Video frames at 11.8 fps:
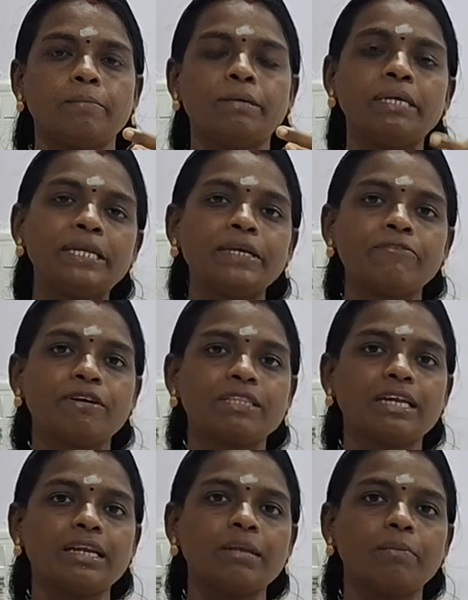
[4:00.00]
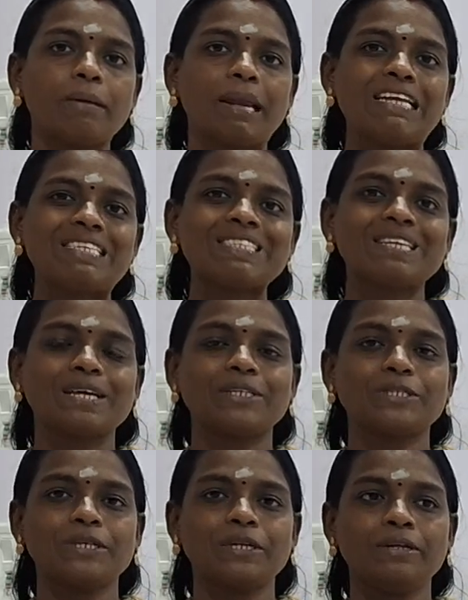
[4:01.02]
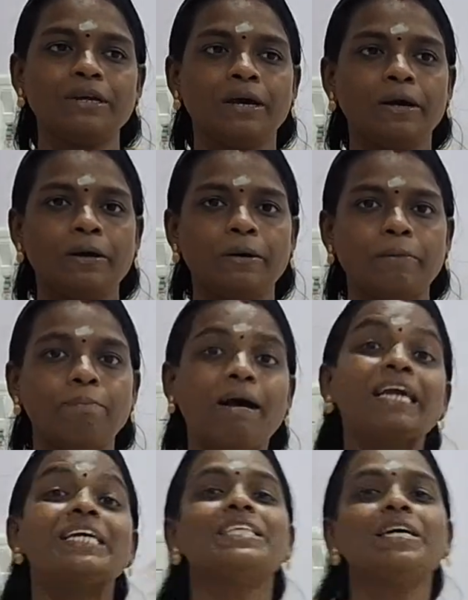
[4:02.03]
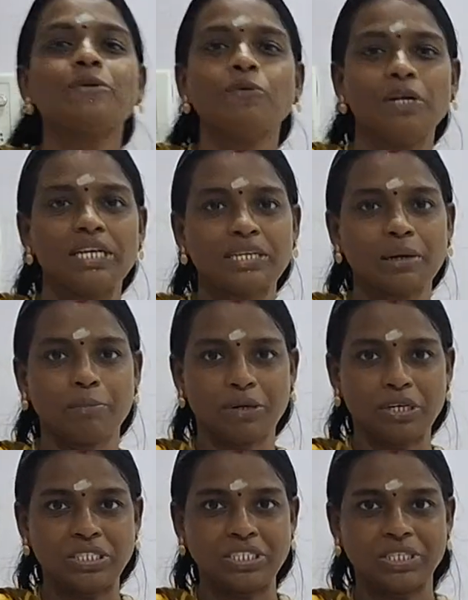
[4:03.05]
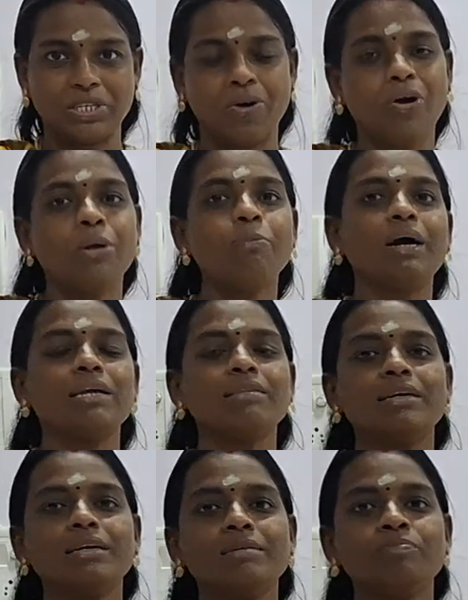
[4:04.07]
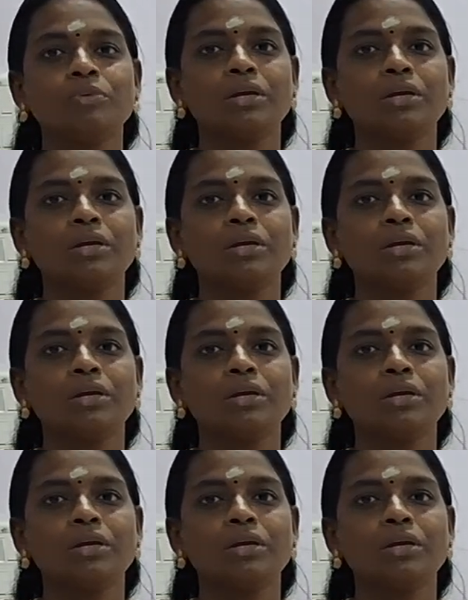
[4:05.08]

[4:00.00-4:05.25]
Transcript: meaning for the liberalization by the ruling community or by the